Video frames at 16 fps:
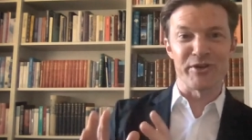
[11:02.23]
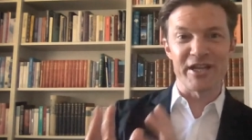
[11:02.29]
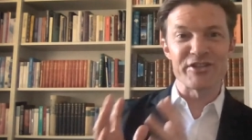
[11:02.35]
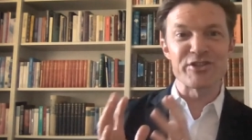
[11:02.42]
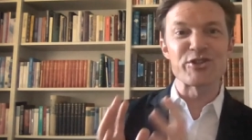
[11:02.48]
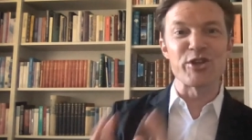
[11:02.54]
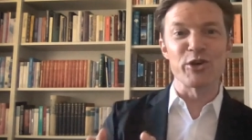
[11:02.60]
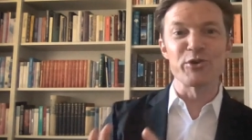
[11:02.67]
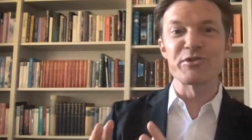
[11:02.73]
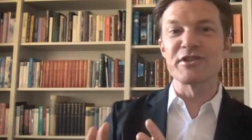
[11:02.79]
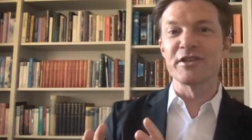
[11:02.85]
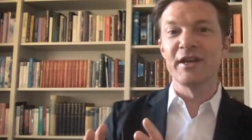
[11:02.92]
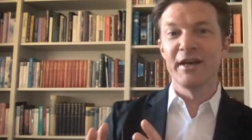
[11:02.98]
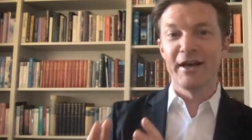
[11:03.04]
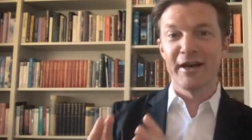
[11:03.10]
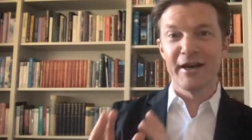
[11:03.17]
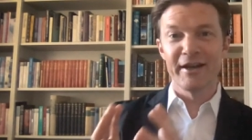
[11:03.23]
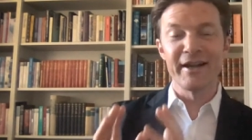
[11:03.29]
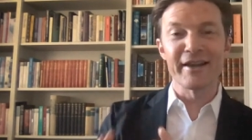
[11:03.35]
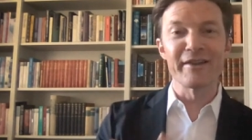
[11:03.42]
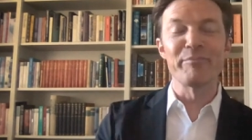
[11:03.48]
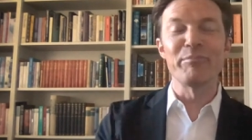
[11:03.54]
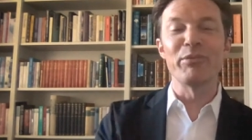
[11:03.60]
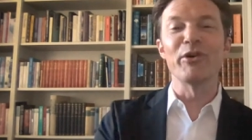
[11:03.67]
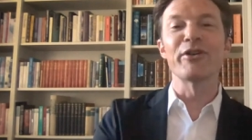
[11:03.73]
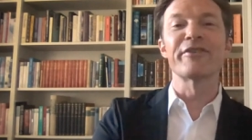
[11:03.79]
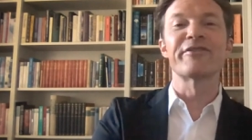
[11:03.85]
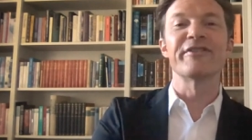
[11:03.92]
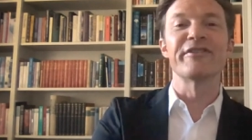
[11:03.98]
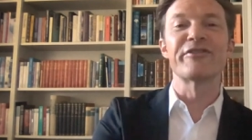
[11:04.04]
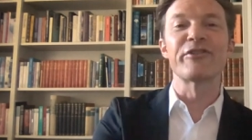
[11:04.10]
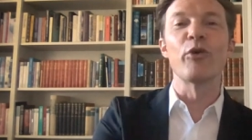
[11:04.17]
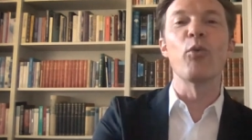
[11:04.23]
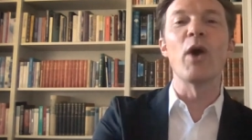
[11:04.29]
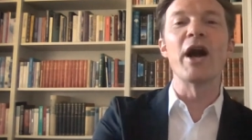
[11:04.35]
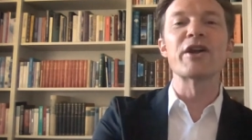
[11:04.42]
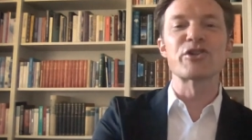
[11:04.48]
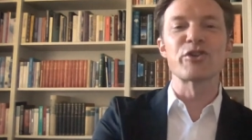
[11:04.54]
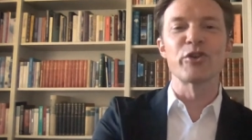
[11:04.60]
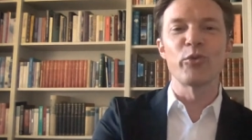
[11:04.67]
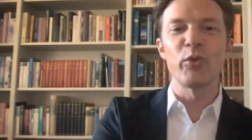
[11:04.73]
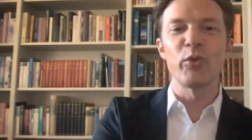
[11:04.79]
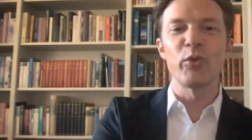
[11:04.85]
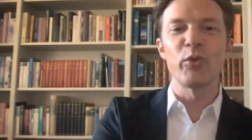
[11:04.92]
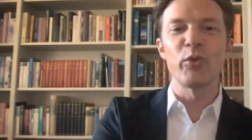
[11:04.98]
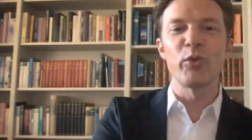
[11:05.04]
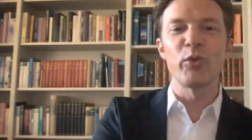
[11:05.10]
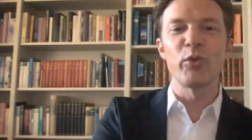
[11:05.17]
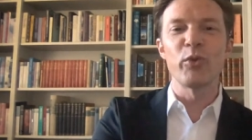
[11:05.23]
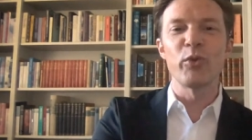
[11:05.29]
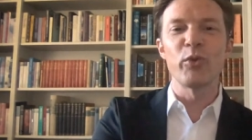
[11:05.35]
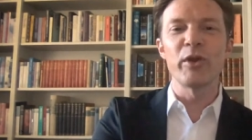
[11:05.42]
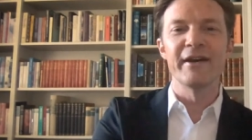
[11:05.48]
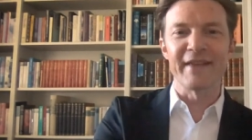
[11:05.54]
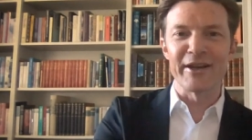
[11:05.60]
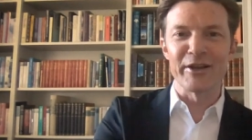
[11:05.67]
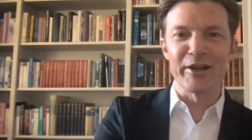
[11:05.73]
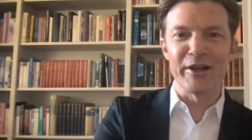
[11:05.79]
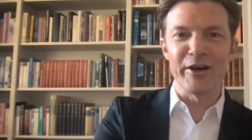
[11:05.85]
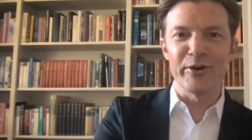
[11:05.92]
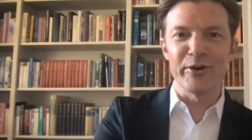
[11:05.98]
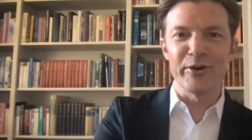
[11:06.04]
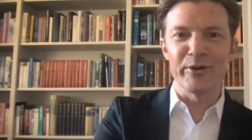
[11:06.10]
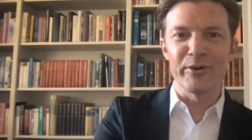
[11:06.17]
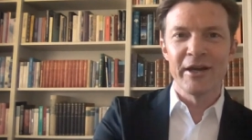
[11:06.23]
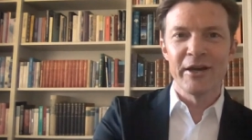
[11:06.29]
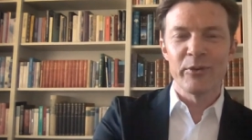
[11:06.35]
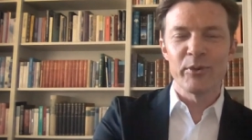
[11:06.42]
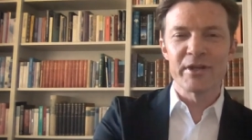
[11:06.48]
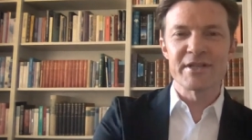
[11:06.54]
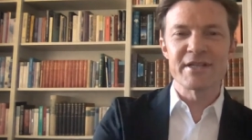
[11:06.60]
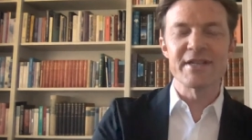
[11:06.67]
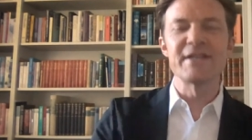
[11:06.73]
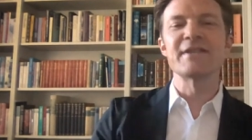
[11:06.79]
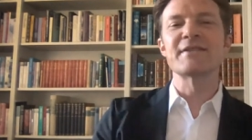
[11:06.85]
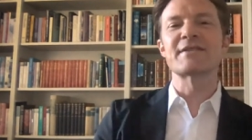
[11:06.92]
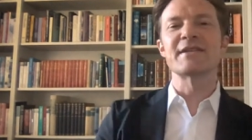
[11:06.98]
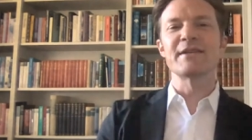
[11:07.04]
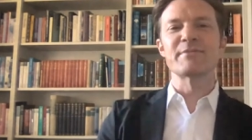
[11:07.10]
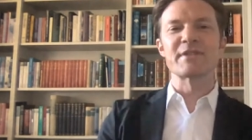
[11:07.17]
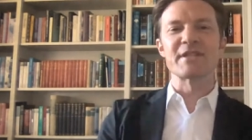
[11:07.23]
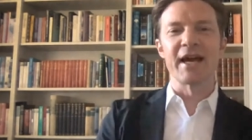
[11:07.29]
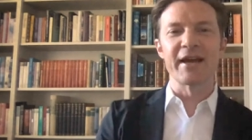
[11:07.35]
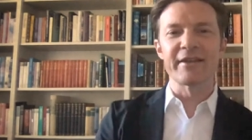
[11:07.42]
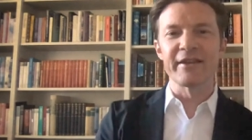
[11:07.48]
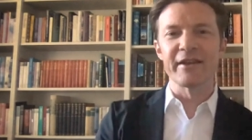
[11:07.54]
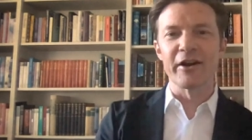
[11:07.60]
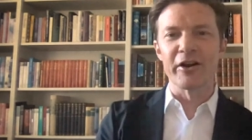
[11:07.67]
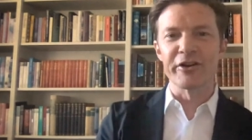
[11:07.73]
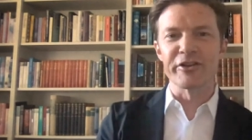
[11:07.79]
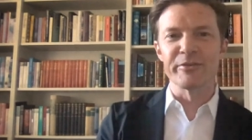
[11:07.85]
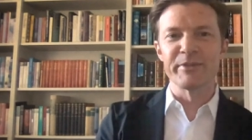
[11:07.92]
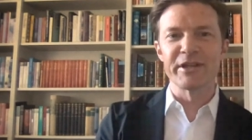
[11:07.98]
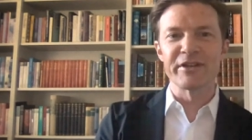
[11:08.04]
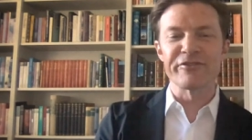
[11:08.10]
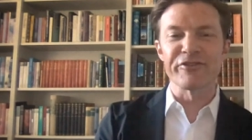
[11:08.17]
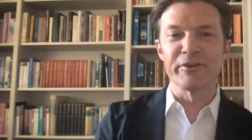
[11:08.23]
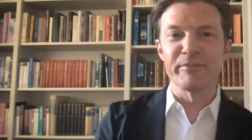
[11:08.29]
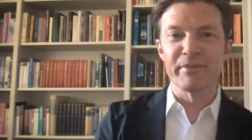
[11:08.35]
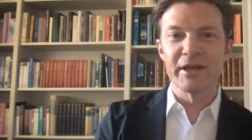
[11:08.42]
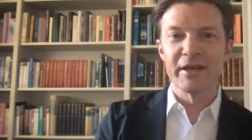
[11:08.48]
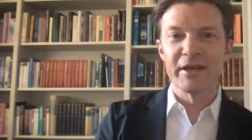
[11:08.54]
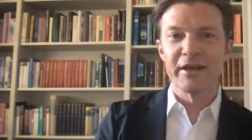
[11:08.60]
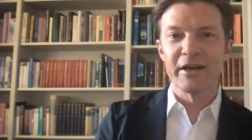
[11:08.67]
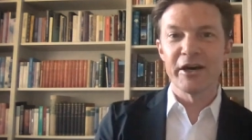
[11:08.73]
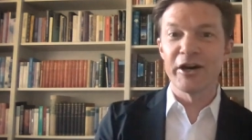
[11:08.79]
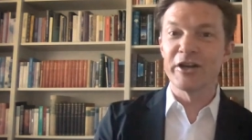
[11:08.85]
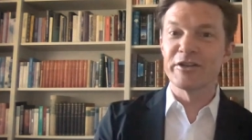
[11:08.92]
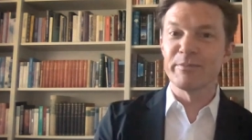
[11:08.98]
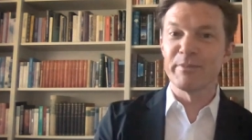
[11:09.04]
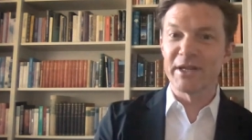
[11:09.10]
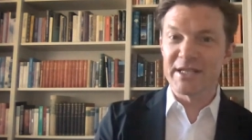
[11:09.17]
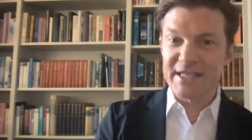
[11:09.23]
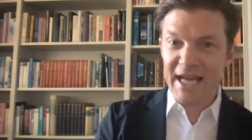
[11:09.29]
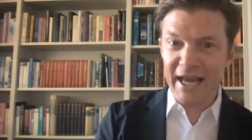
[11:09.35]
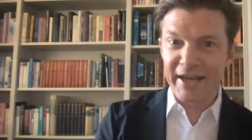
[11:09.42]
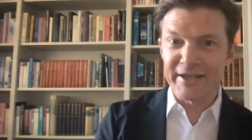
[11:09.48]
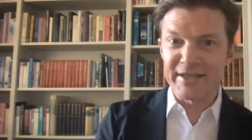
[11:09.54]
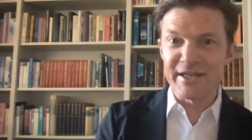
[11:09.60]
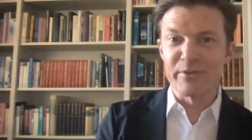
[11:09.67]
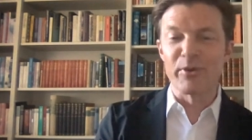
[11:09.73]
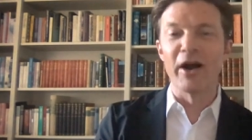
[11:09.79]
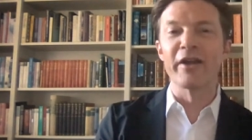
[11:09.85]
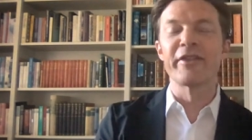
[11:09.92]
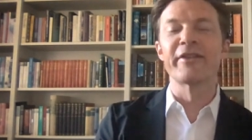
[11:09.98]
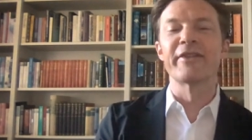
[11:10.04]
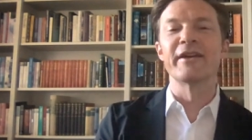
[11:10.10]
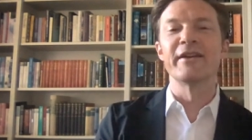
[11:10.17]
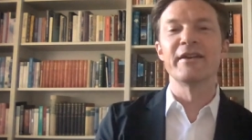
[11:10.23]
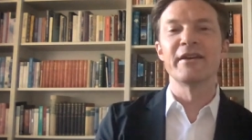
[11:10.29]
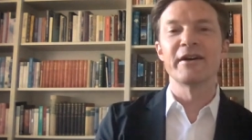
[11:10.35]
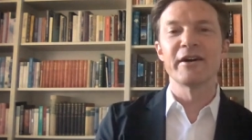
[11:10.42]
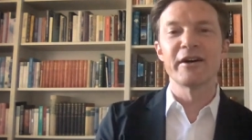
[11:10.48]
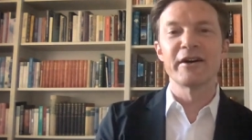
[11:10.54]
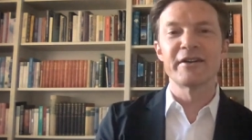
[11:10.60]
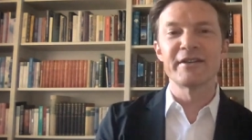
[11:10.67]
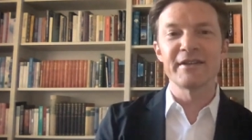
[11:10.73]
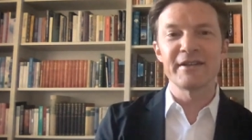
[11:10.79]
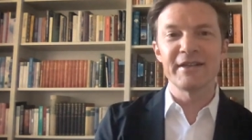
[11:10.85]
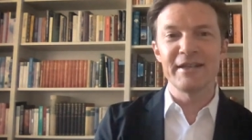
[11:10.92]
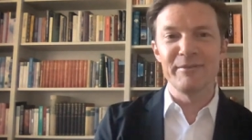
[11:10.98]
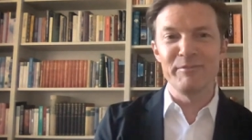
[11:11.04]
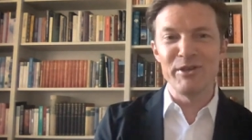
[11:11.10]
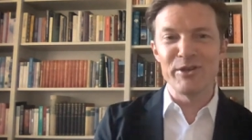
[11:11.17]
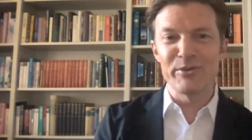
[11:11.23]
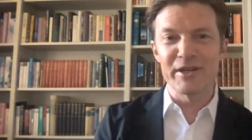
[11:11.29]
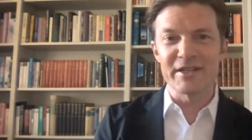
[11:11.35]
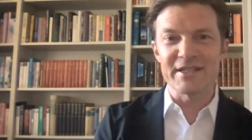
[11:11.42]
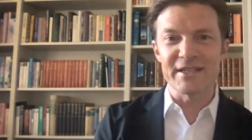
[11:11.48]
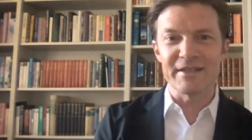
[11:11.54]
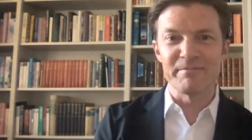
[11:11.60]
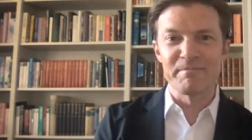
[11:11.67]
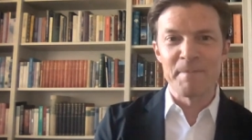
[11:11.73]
has chosen another policy. So why should we stand alone? Which seems like the argument from herd mentality rather than herd immunity.